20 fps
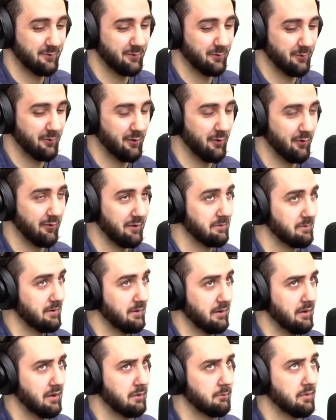clothing.
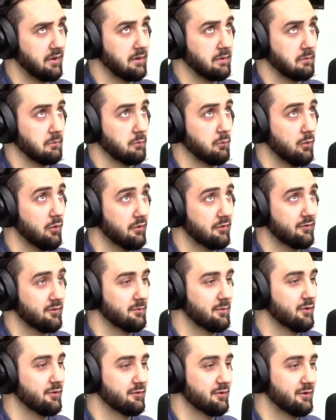And I'm like, what's the
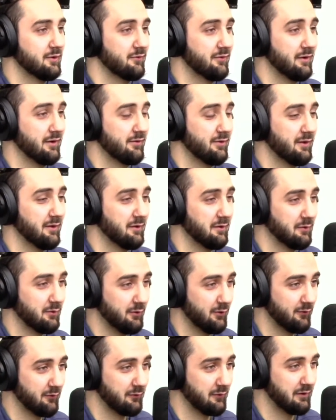most innovative thing in
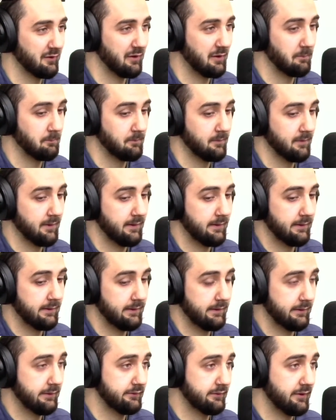clothing right now?
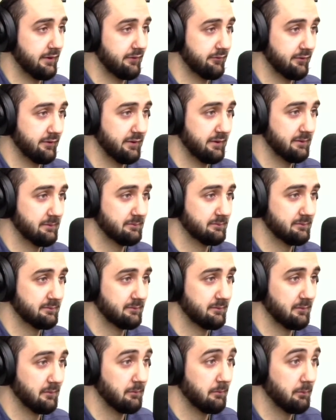It's definitely
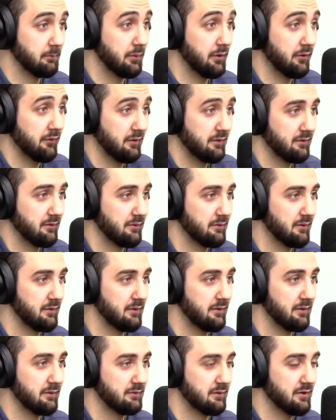building
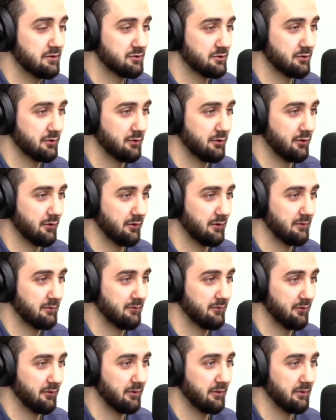the digital clothing
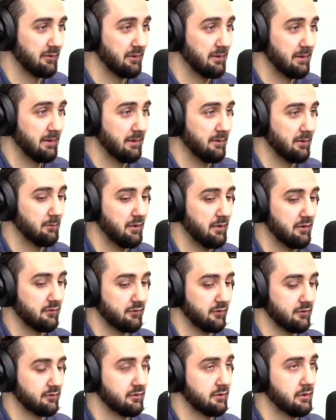for the
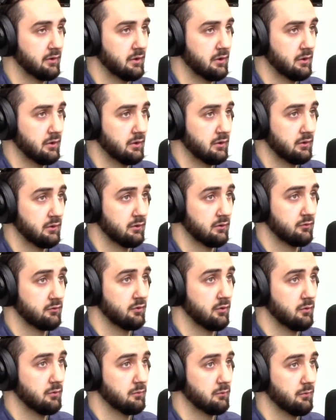metaverse.
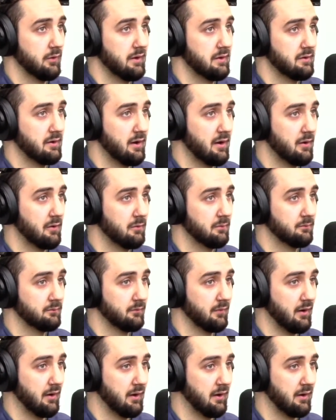So right now
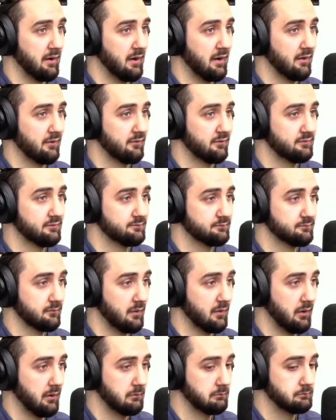I have
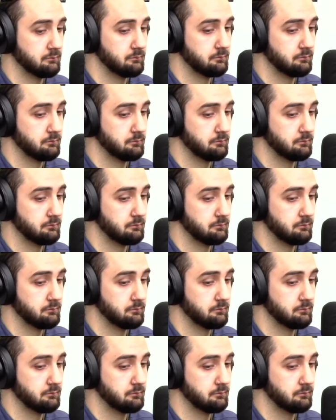an